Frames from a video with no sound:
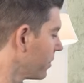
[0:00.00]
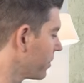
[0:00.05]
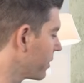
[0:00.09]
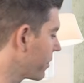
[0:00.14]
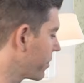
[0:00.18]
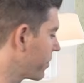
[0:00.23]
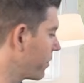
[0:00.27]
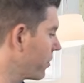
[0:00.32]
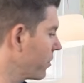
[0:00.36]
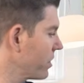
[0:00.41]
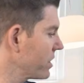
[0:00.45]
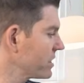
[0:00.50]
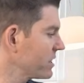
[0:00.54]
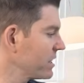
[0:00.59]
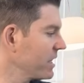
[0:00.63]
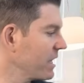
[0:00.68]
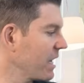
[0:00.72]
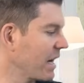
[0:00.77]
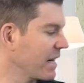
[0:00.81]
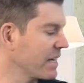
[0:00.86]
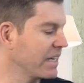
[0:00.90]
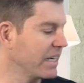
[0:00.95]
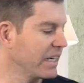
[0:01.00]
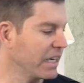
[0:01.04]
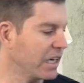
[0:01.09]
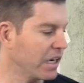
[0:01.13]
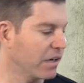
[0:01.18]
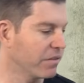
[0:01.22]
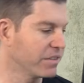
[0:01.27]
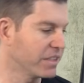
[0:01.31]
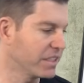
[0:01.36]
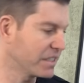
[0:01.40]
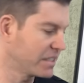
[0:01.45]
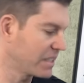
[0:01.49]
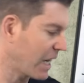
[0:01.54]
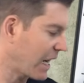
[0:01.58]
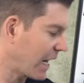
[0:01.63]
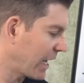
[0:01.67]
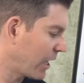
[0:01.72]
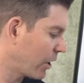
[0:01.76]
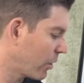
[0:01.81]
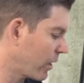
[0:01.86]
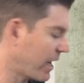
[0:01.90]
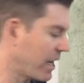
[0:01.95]
The third is the idea of
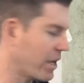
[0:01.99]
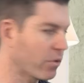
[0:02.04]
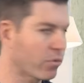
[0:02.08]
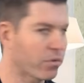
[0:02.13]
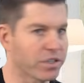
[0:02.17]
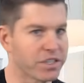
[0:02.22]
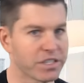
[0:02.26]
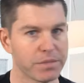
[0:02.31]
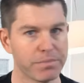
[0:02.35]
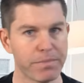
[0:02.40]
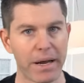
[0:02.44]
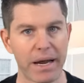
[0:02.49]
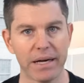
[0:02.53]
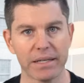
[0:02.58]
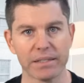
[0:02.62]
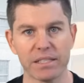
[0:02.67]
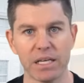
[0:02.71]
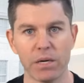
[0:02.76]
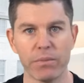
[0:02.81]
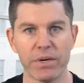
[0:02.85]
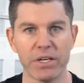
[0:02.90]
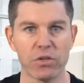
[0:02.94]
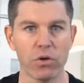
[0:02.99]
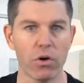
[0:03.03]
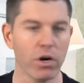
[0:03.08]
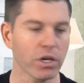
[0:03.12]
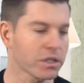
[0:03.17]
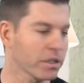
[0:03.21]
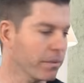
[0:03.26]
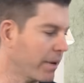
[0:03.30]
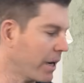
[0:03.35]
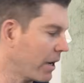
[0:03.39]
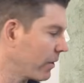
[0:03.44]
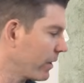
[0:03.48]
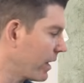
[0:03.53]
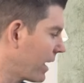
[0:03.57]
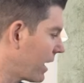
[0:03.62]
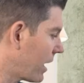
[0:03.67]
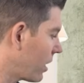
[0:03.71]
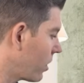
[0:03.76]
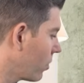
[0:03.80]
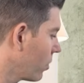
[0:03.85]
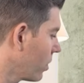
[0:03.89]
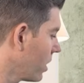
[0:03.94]
desire and respect. And we talked about
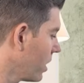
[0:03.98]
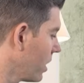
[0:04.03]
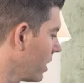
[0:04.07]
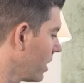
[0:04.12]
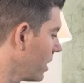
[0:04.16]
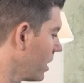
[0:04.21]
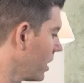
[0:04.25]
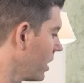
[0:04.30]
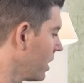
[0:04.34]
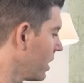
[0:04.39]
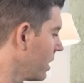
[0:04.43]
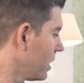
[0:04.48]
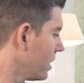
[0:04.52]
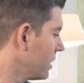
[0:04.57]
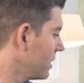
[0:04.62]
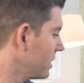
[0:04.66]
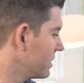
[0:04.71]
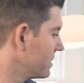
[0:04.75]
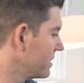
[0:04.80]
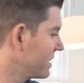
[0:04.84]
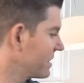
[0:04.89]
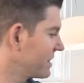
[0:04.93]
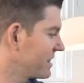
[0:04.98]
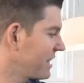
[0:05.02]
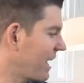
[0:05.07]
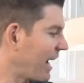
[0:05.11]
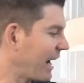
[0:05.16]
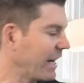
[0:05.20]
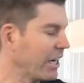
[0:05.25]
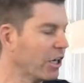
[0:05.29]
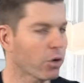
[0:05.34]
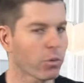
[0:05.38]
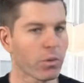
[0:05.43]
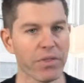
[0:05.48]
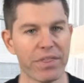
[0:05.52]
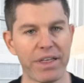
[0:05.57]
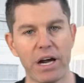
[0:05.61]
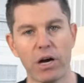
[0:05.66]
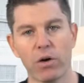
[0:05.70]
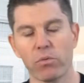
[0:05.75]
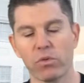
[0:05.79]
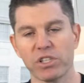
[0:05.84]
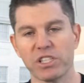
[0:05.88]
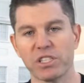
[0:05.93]
how desire
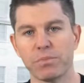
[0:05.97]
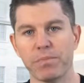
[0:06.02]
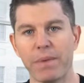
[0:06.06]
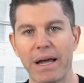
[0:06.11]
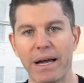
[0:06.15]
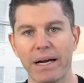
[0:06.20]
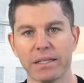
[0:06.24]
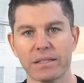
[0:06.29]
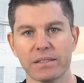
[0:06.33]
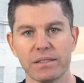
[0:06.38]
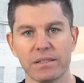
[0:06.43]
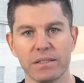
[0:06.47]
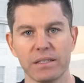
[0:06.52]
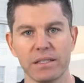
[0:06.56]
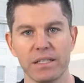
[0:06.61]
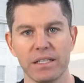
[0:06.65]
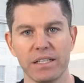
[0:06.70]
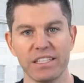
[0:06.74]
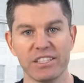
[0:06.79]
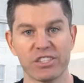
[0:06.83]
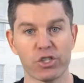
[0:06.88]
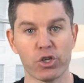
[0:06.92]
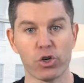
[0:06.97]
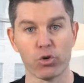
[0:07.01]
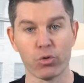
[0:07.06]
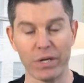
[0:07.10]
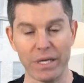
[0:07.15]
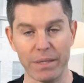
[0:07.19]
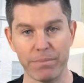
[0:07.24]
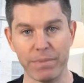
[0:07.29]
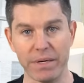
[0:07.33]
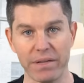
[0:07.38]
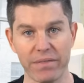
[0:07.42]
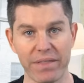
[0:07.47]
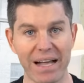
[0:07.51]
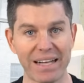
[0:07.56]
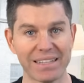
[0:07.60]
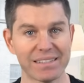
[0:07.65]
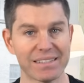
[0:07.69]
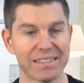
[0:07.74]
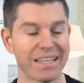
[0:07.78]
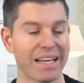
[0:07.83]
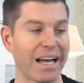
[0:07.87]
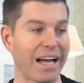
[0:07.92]
without respect is creepy.
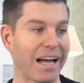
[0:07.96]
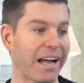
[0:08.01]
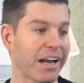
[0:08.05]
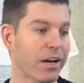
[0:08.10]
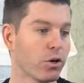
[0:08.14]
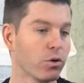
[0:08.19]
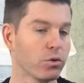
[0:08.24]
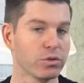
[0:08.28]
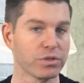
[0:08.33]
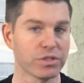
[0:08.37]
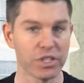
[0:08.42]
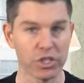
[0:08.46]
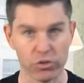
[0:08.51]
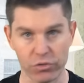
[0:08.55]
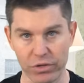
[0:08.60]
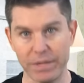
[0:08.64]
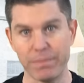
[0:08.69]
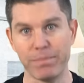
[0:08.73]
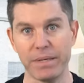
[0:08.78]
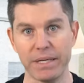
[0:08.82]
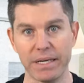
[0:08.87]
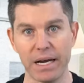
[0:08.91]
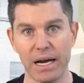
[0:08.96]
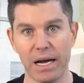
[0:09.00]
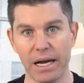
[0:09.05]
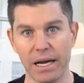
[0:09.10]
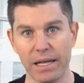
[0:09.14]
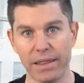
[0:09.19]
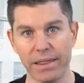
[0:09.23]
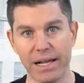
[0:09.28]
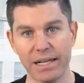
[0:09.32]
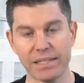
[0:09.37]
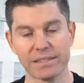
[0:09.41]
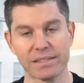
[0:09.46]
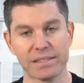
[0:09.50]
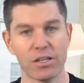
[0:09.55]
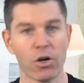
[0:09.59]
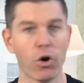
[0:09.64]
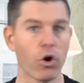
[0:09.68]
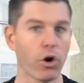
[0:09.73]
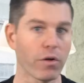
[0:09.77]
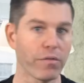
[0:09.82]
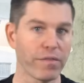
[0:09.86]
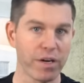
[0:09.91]
That's the guy who's the creepy guy. That's
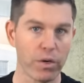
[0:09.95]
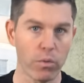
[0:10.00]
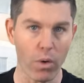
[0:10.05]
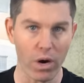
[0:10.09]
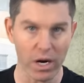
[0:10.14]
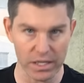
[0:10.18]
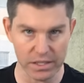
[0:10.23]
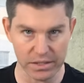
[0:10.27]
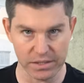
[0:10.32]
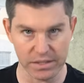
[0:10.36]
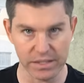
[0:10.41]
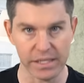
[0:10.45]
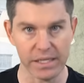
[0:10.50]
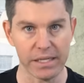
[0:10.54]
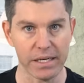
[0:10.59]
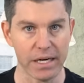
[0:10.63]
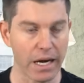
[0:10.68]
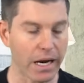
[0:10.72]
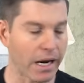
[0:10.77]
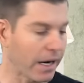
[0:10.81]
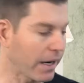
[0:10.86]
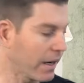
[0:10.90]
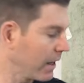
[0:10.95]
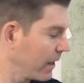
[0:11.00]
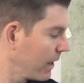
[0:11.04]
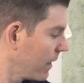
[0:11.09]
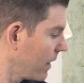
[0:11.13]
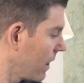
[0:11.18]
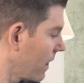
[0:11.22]
the Harvey Weinstein guy.